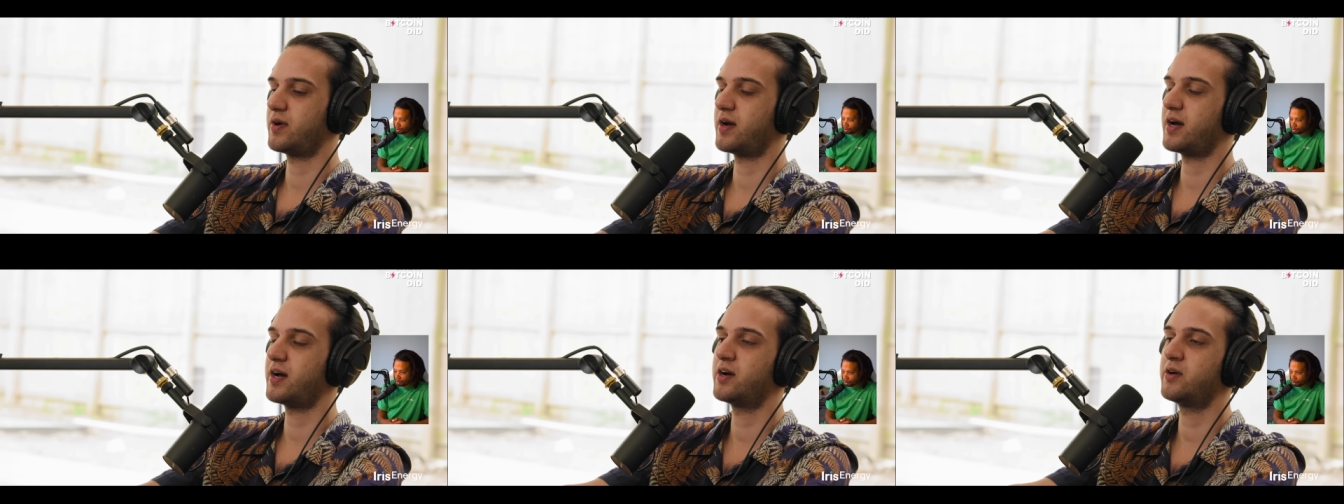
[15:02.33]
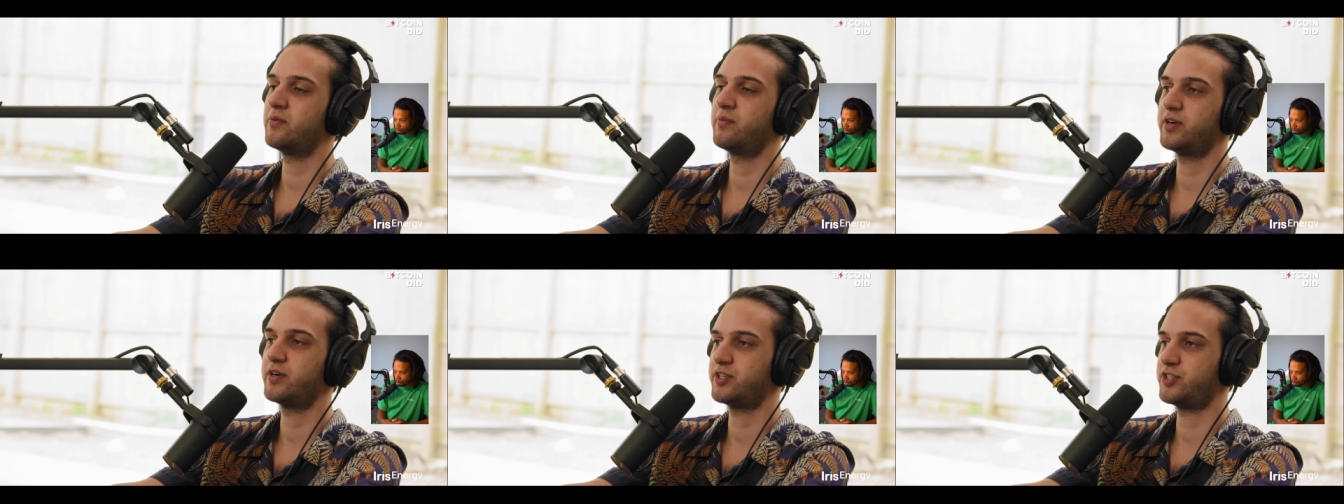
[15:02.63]

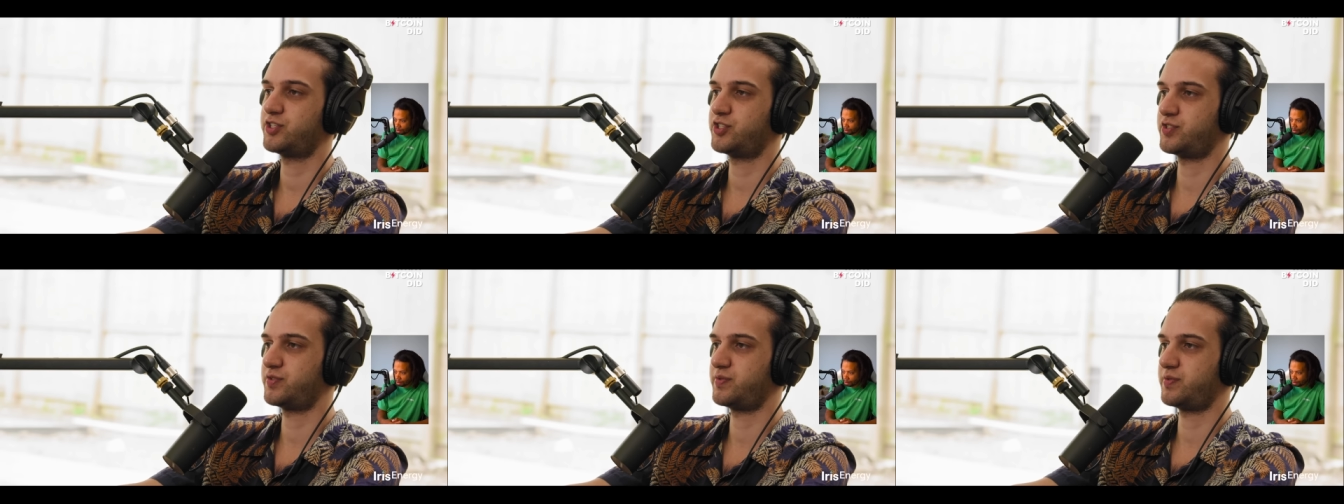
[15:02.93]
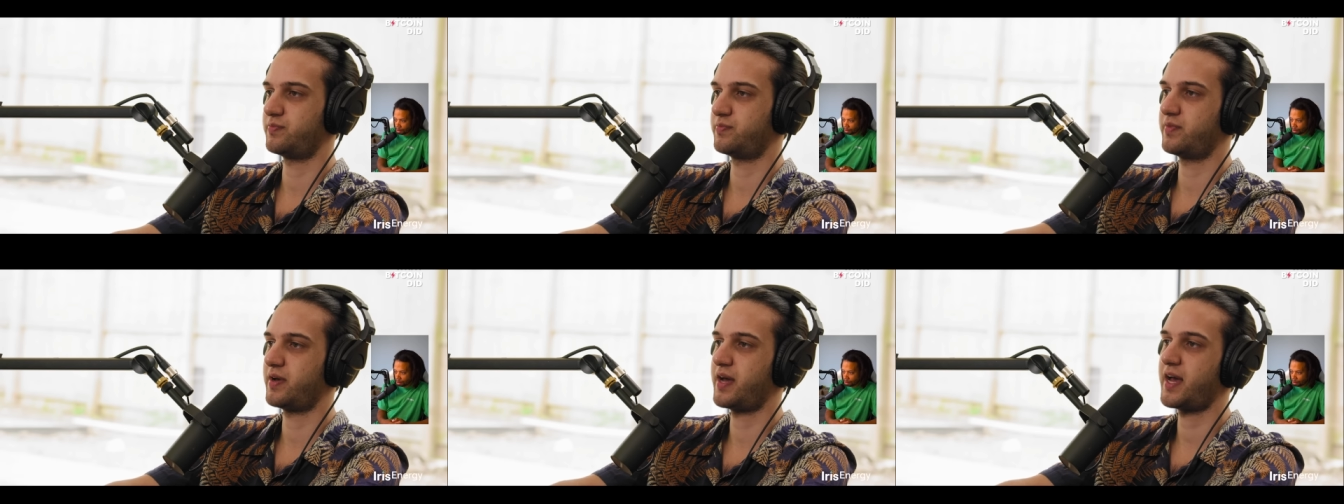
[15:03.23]
how much
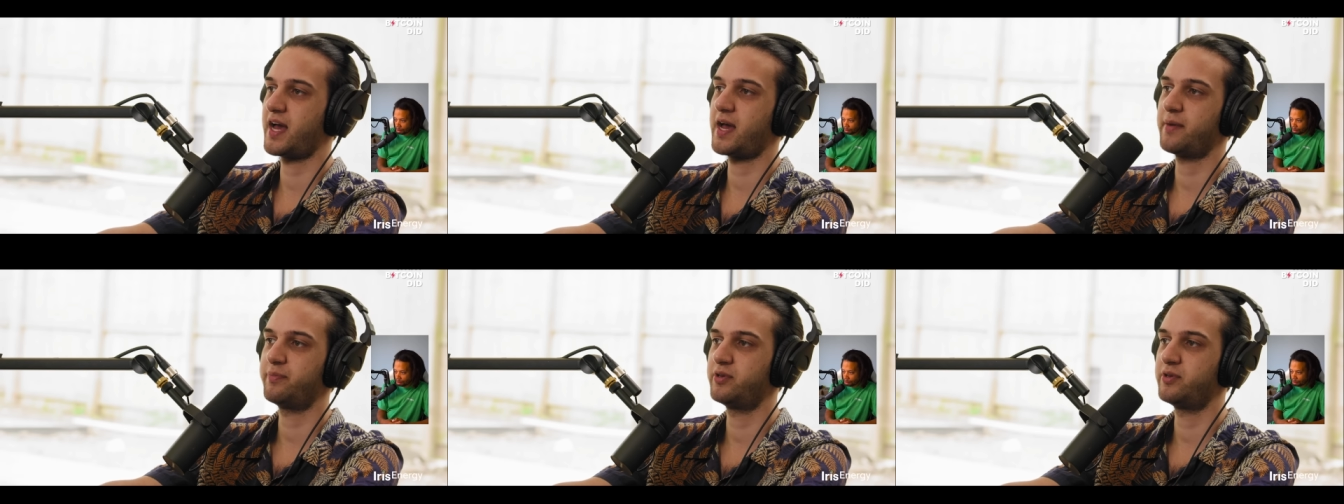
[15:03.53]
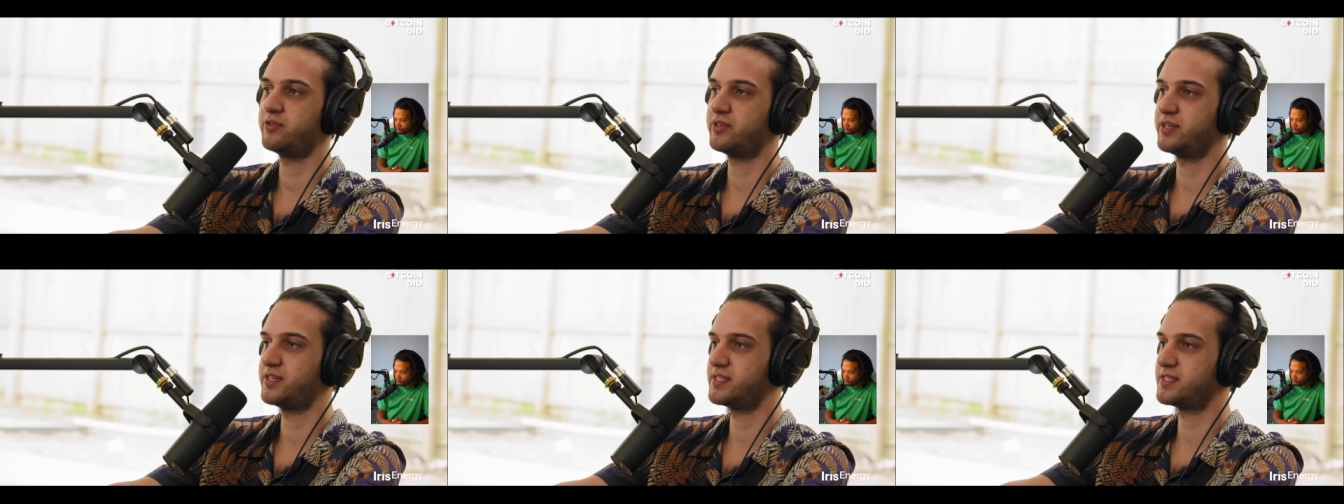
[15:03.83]

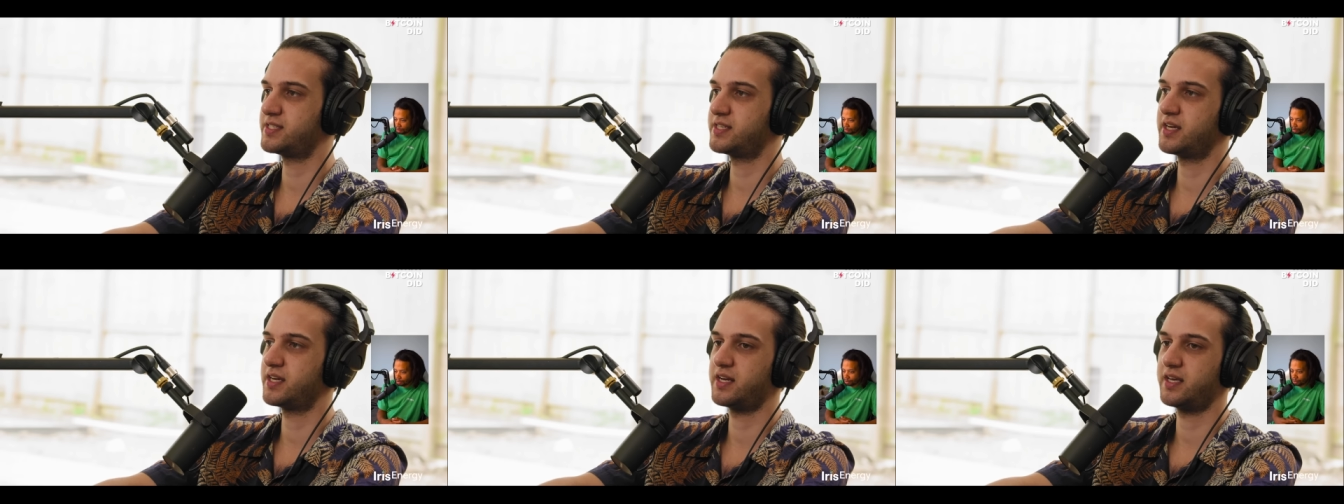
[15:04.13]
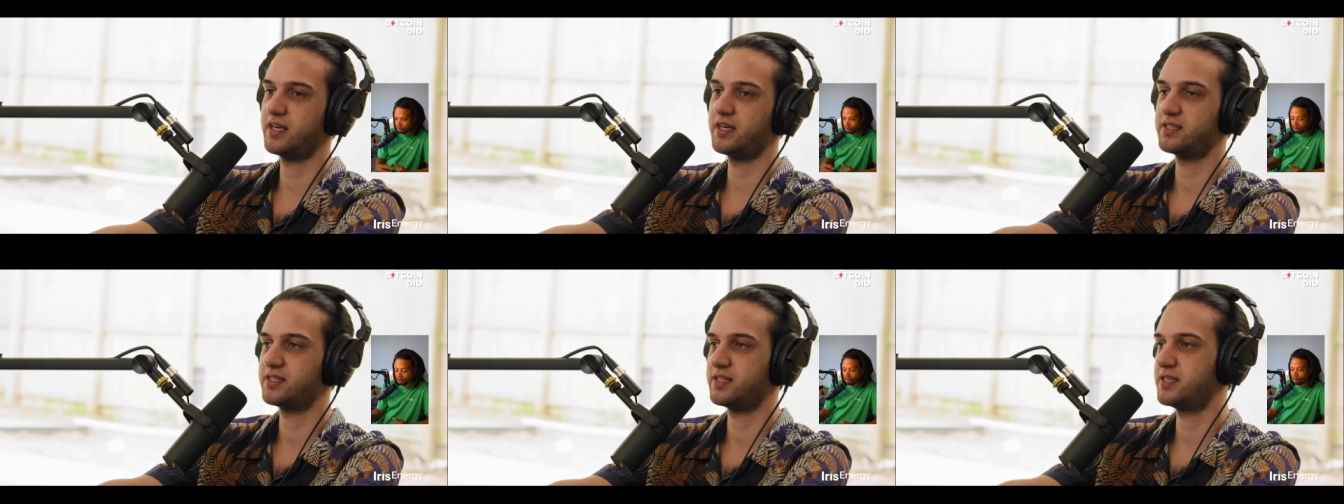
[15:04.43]
happier
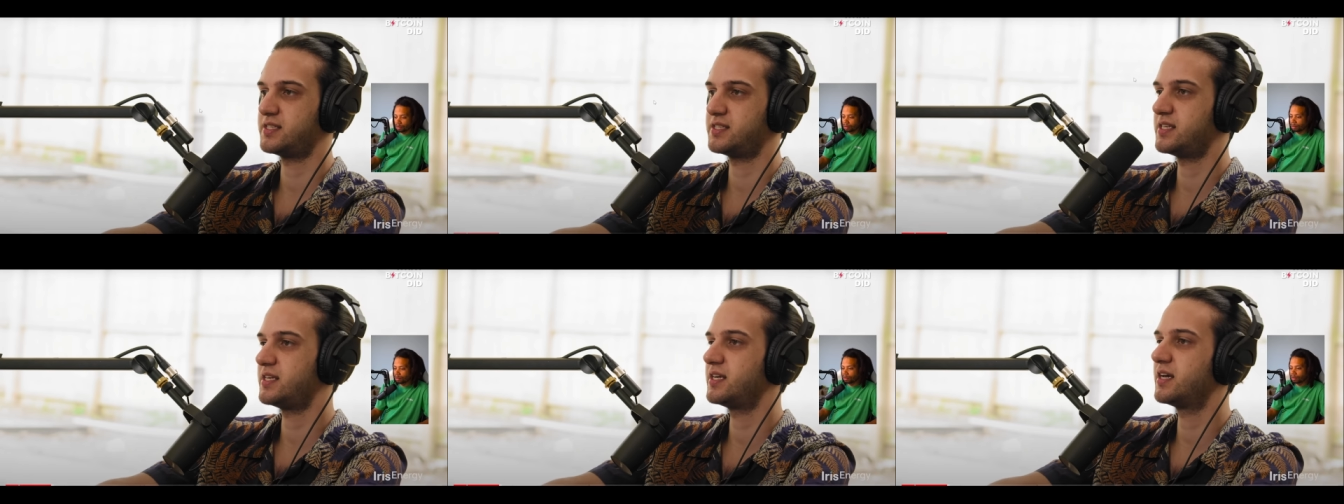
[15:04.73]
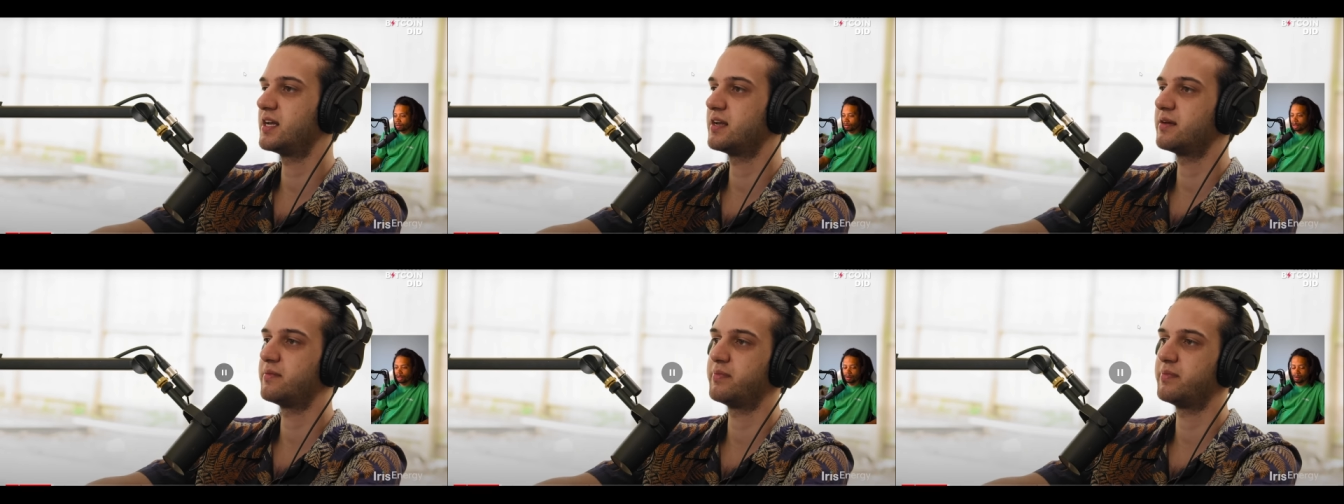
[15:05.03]
is he
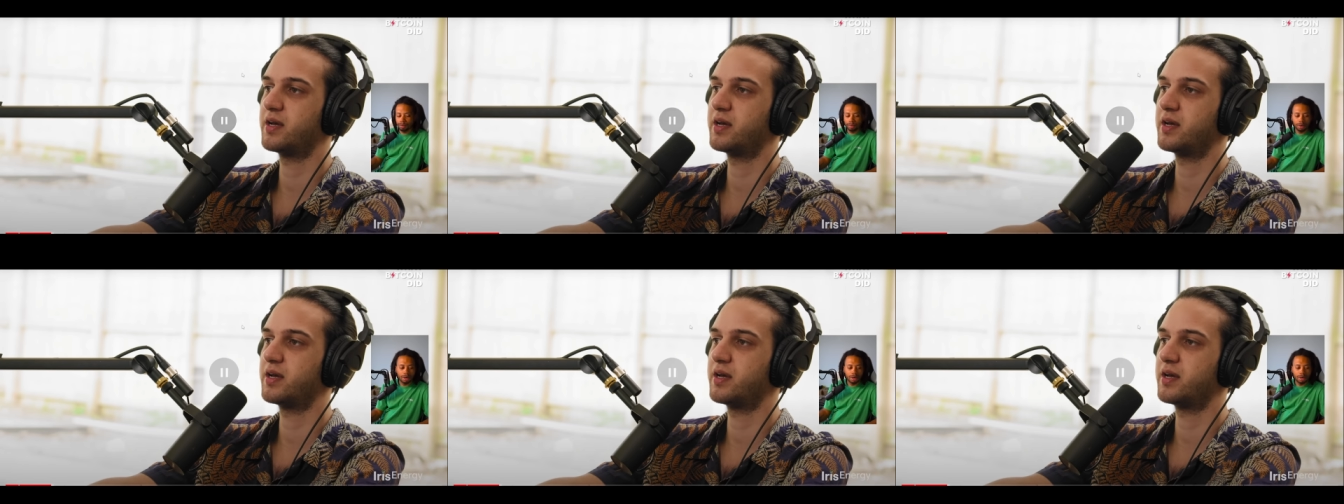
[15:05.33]
gonna become?